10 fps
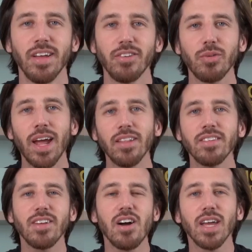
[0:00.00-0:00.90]
So now
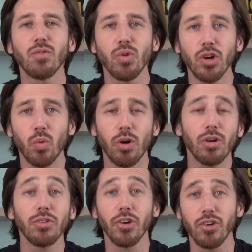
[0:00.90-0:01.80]
let's talk in real
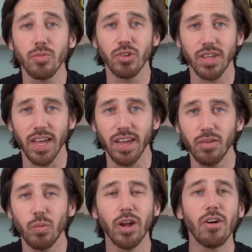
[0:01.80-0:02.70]
world terms
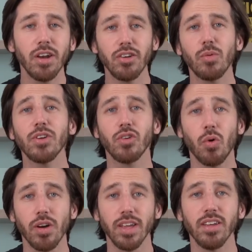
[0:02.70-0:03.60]
again. We already know what
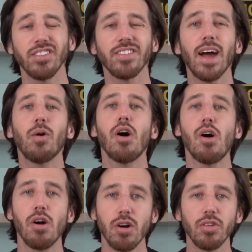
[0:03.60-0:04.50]
torque is, it's how
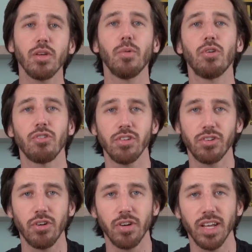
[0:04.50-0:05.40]
hard the motor is
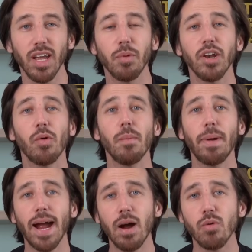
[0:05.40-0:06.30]
turning. And we know what
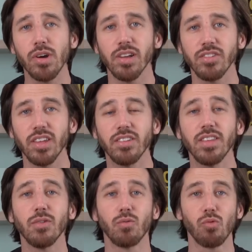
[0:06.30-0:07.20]
power is, it's
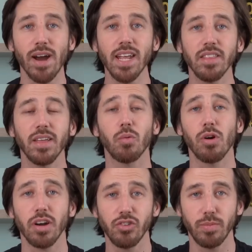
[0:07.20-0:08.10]
the rate that
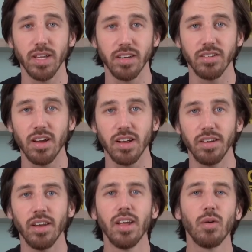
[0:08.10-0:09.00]
work is being
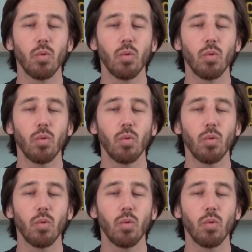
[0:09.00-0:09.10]
done.